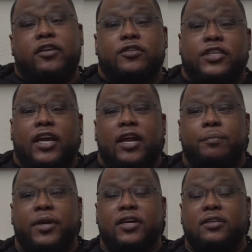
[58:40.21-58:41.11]
you say that
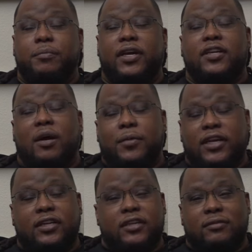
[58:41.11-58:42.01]
because me and
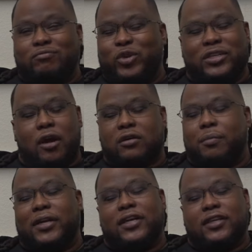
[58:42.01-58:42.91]
Dominique we talked
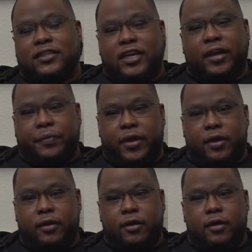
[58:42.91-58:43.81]
about that exact
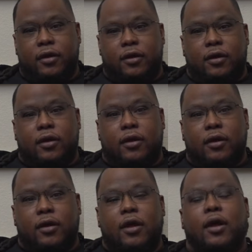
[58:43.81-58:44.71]
thing. See what I'm
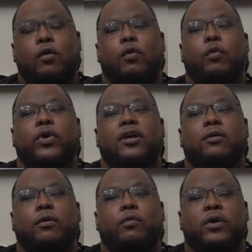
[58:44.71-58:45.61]
saying? We
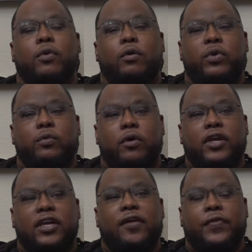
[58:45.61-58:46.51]
Bro, we want we want
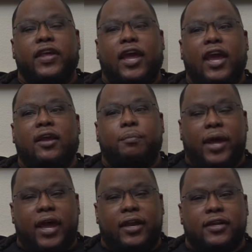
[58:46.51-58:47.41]
look, to get the eight
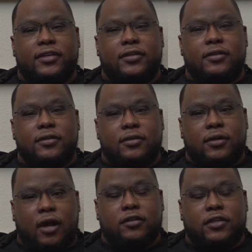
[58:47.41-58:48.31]
baddest
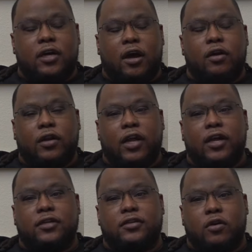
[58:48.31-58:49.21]
the Austin
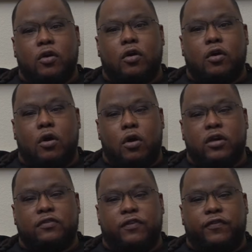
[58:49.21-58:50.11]
Glass
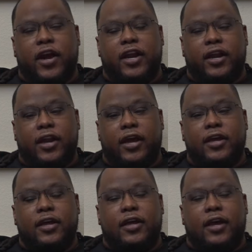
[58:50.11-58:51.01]
cars for Friday night
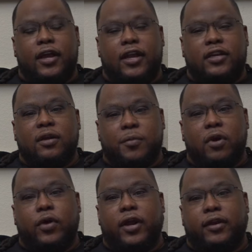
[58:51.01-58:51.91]
at that and let them
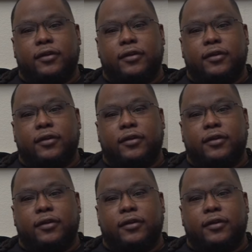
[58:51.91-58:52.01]
go at it.